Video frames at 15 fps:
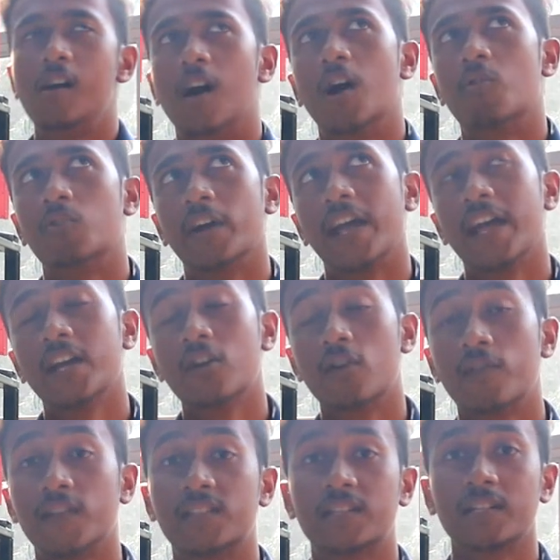Our hangar
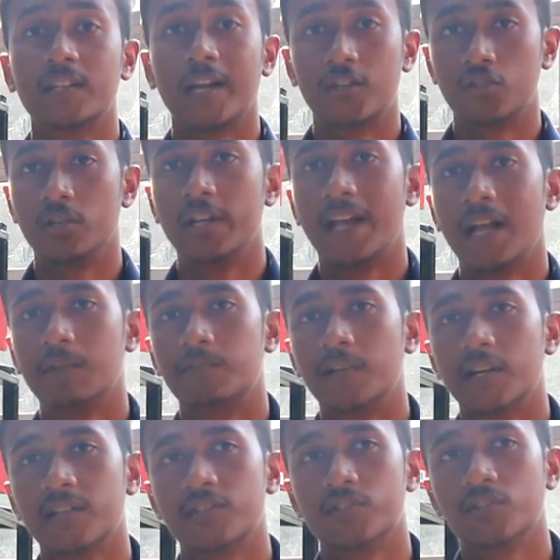officer actually helped
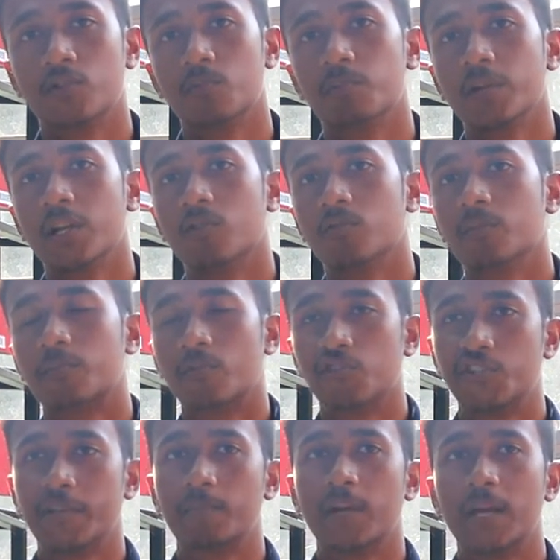us to complete our
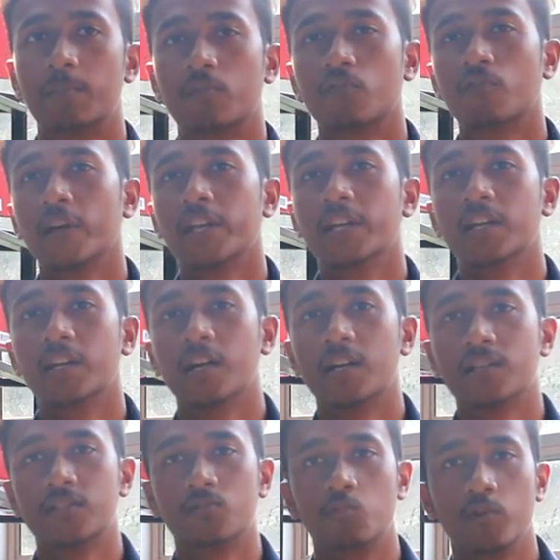project by providing
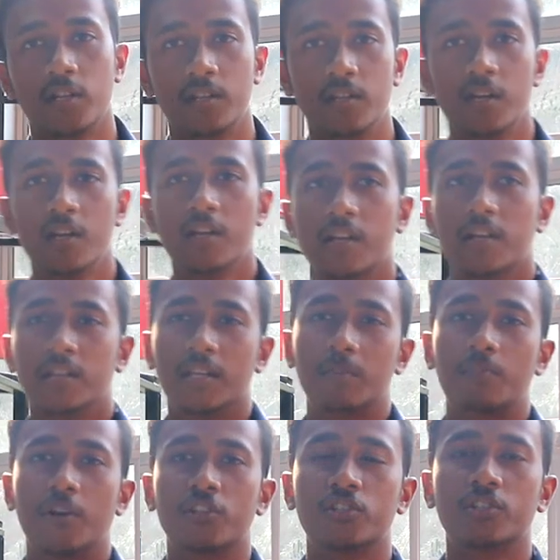us with the
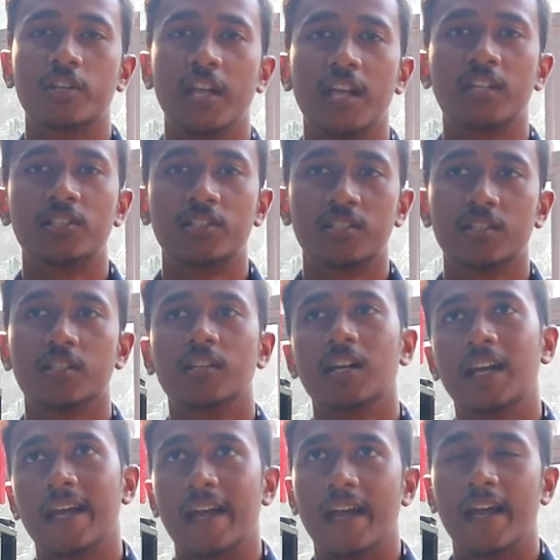pressure gauge
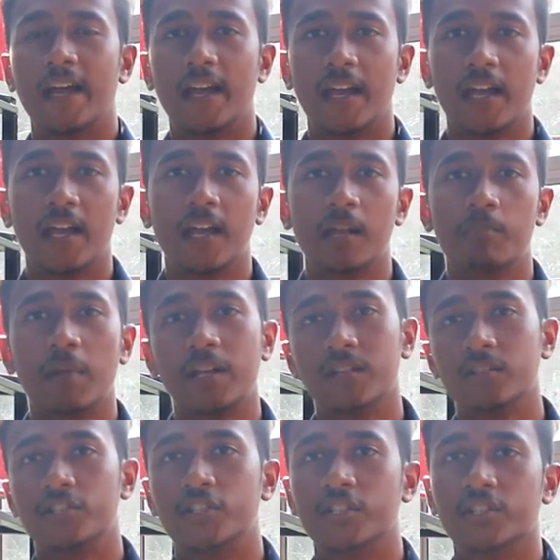and
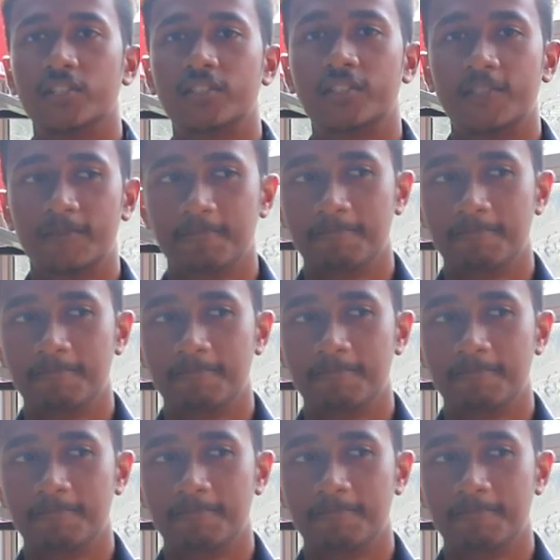metal sheets.